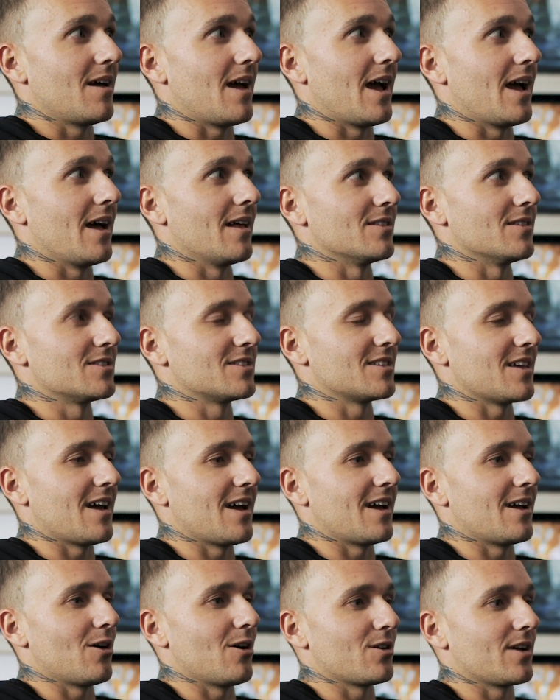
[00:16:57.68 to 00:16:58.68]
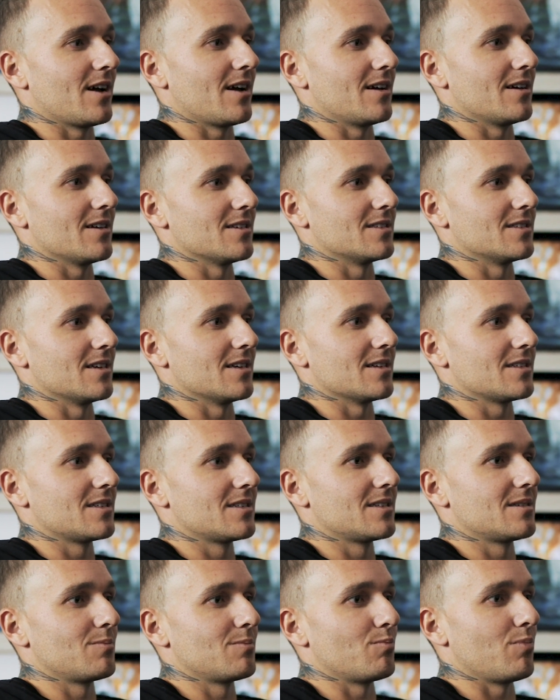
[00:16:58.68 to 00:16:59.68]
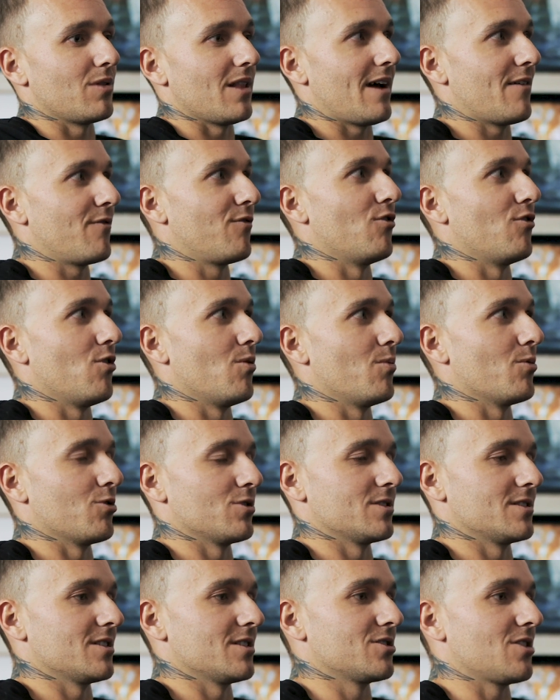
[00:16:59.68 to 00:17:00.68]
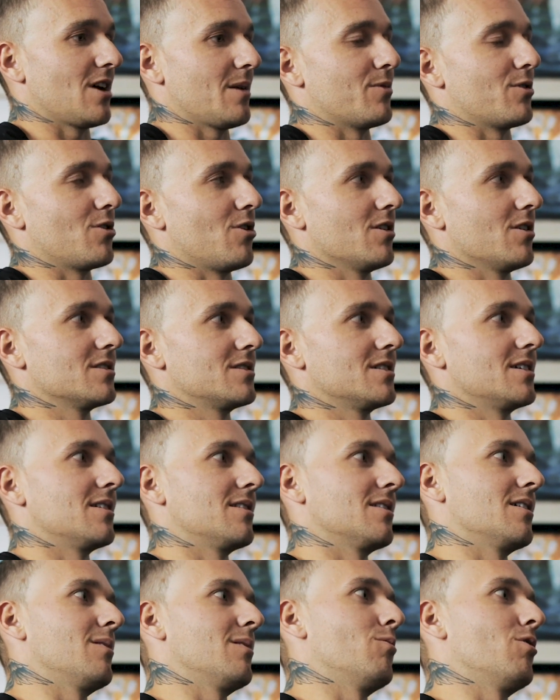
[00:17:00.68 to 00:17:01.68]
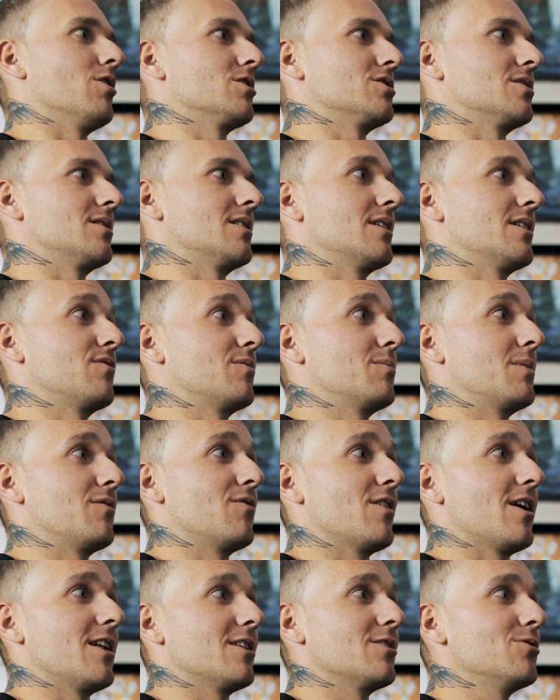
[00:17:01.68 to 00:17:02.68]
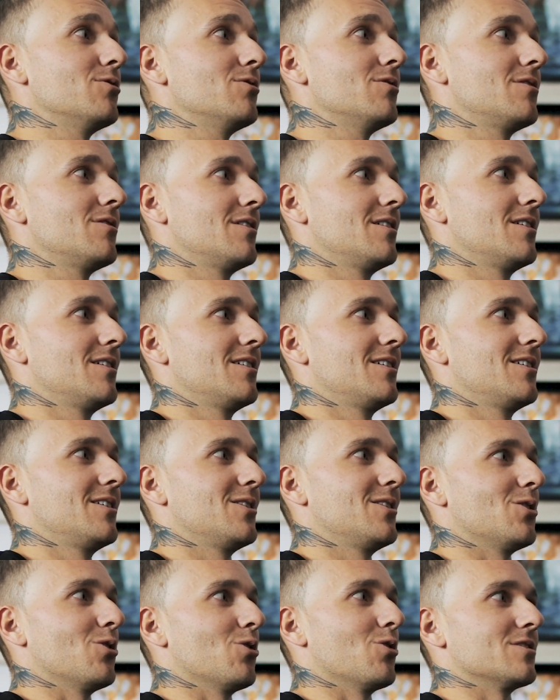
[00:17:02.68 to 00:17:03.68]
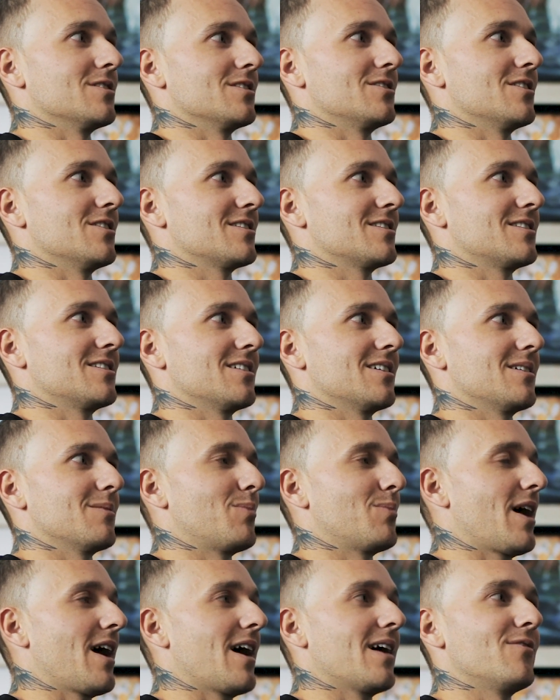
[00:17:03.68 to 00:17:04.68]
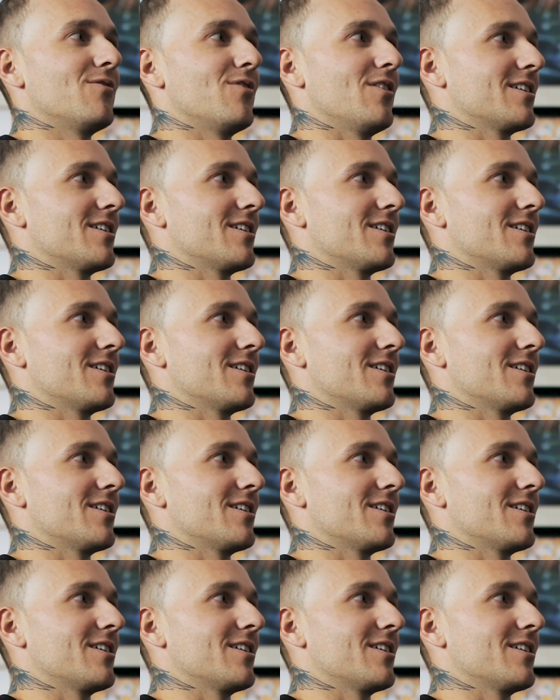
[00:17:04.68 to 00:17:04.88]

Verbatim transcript: and say, okay, is this platform or is this type of content that I'm watching giving me value, or is it just a bad